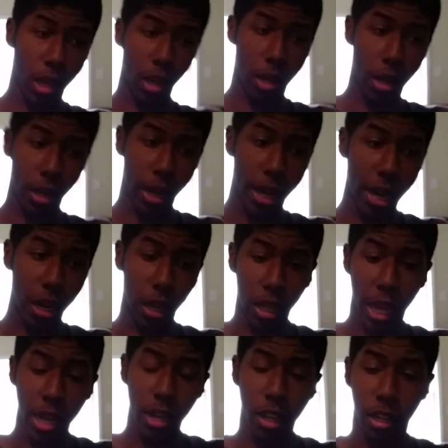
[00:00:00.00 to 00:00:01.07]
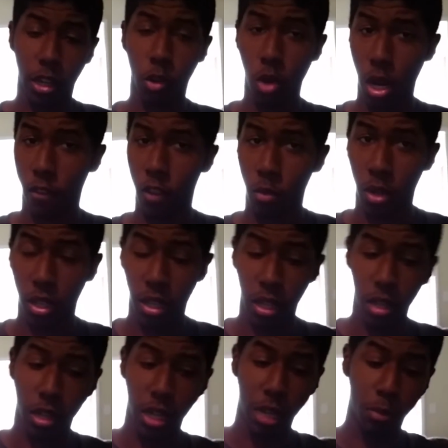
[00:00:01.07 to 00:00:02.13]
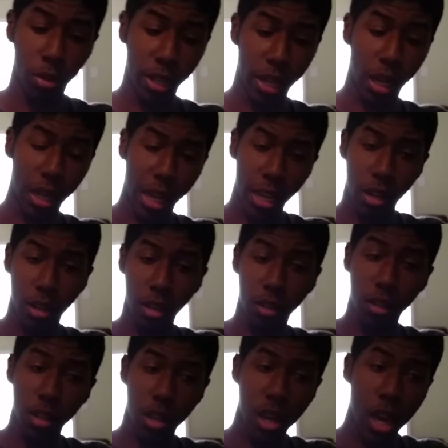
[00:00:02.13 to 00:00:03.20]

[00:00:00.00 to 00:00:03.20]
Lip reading: and I had a lightning and a graph in my hand, and I played lightning,